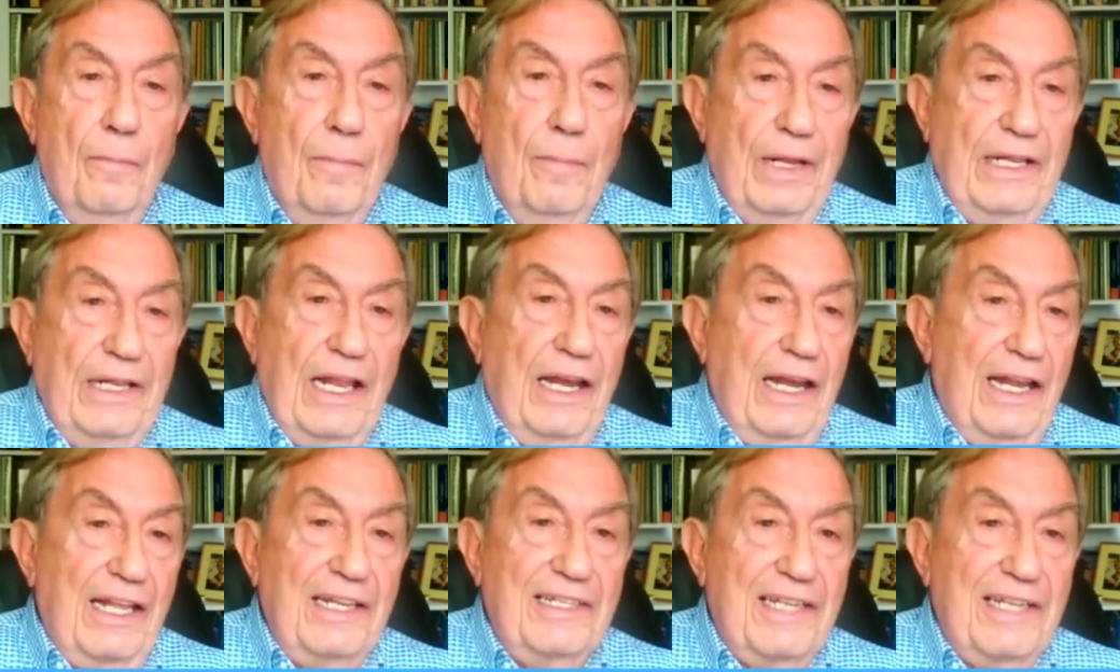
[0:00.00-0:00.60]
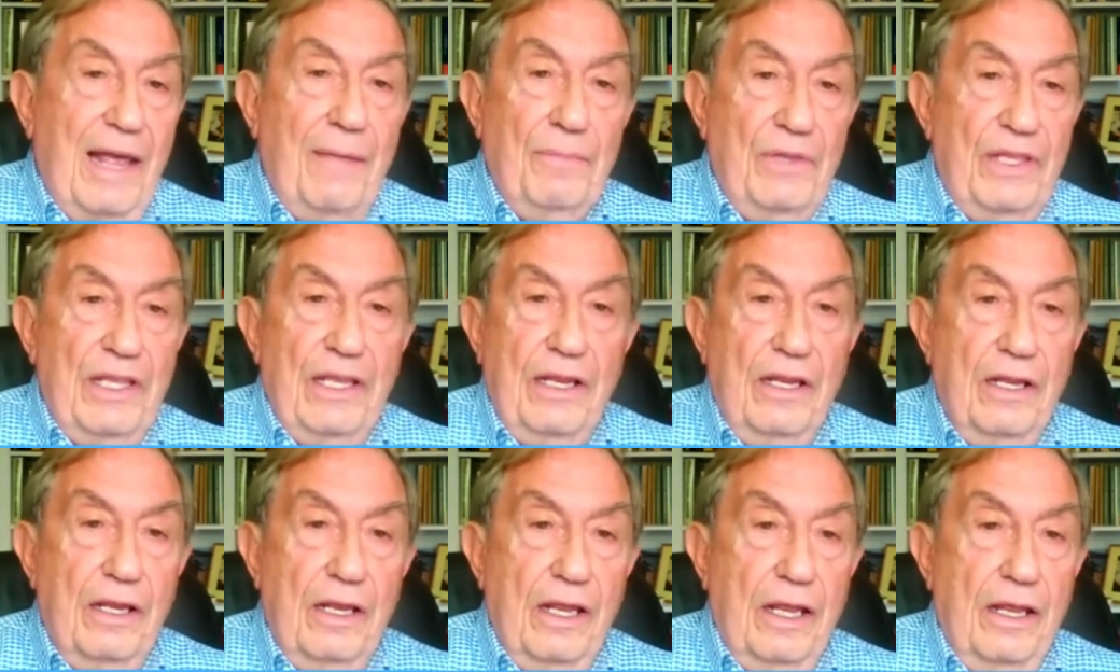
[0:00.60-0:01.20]
But unless
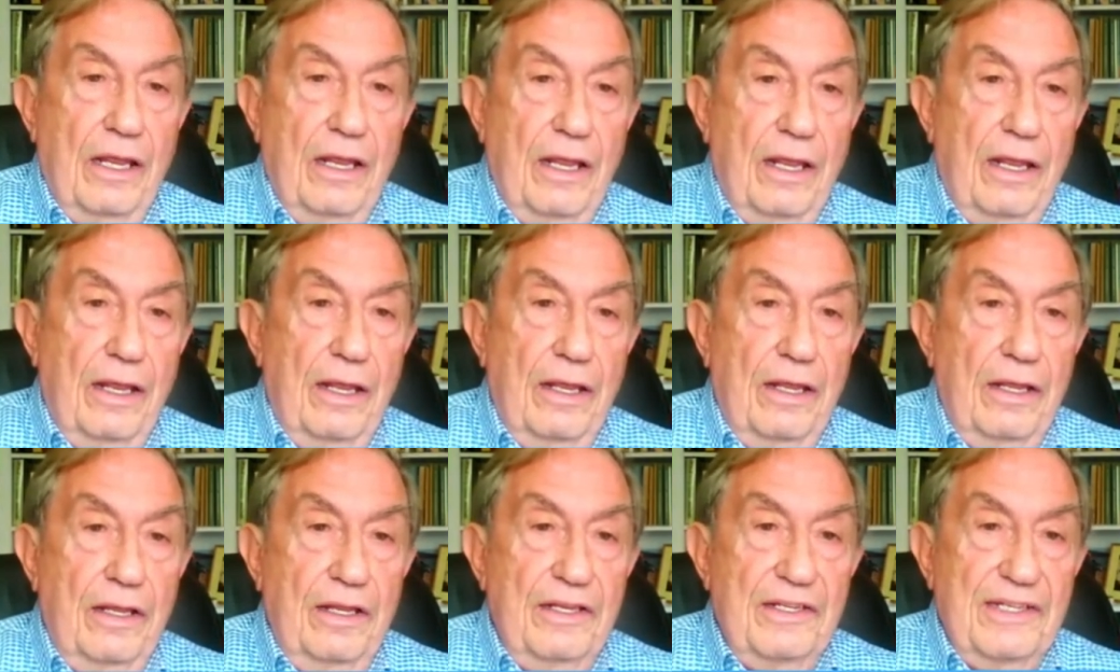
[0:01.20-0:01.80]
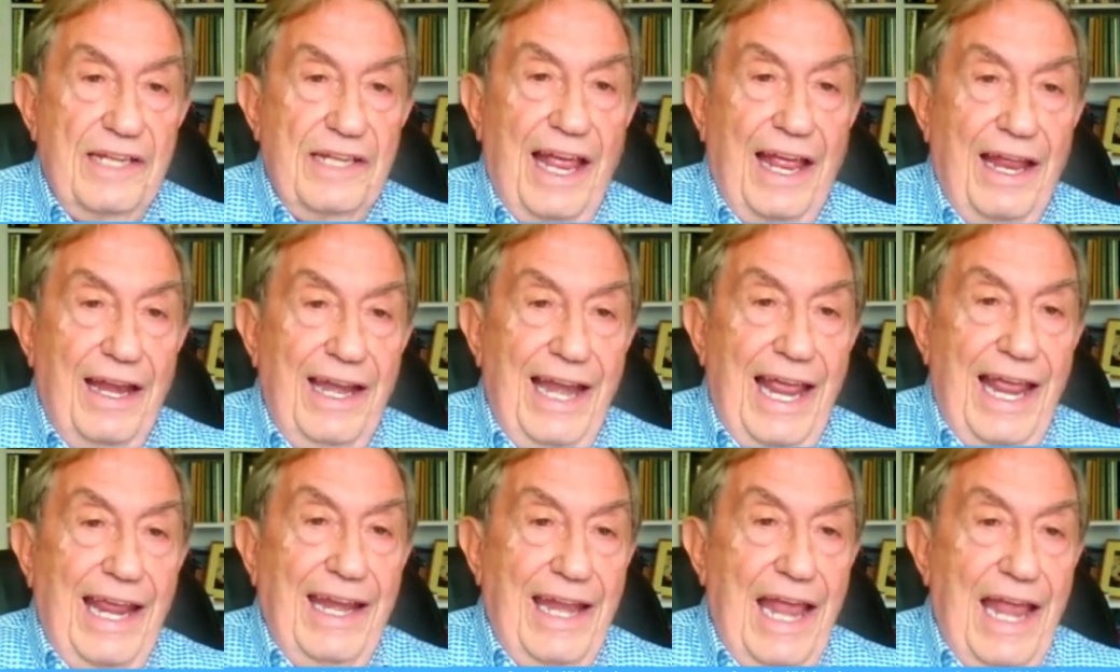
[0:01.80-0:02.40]
something is
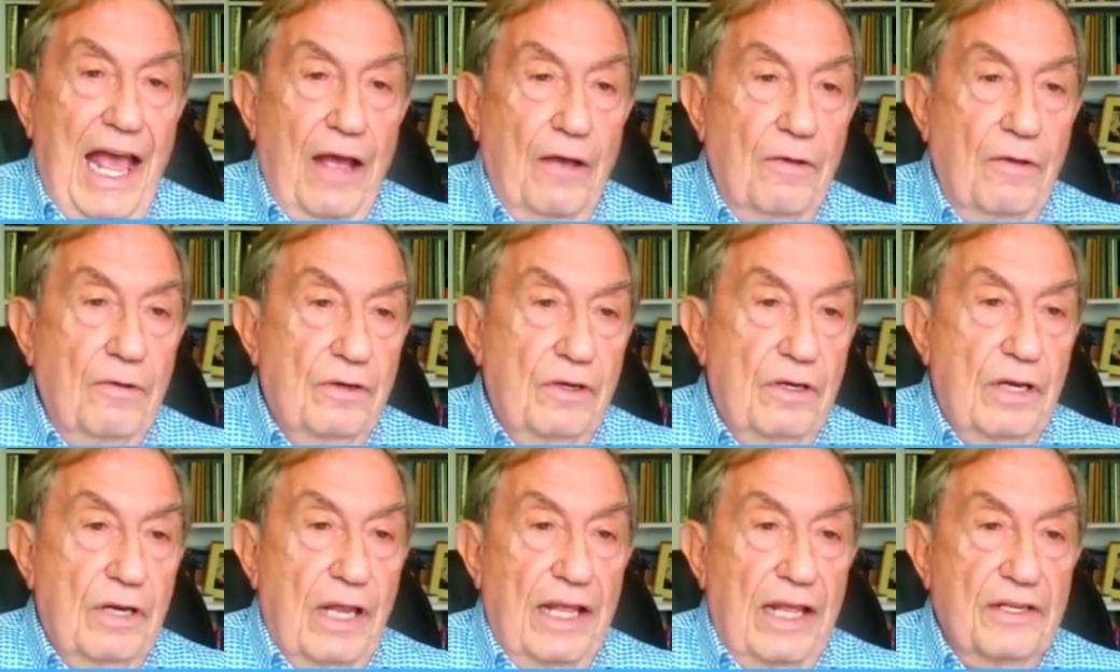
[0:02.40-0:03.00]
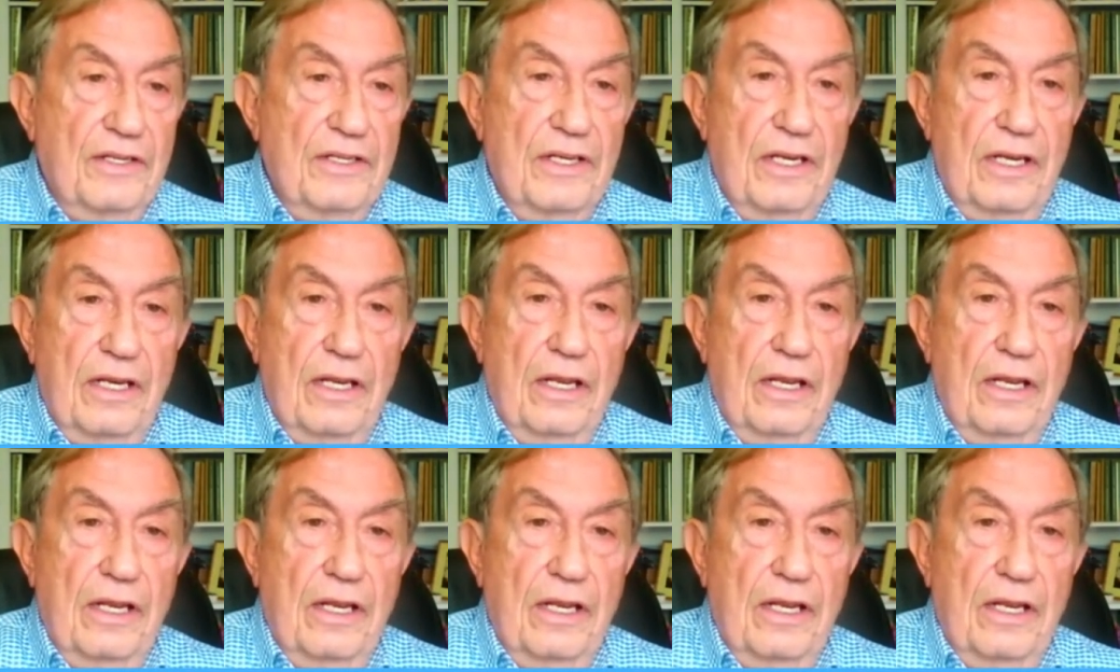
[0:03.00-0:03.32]
laid out, as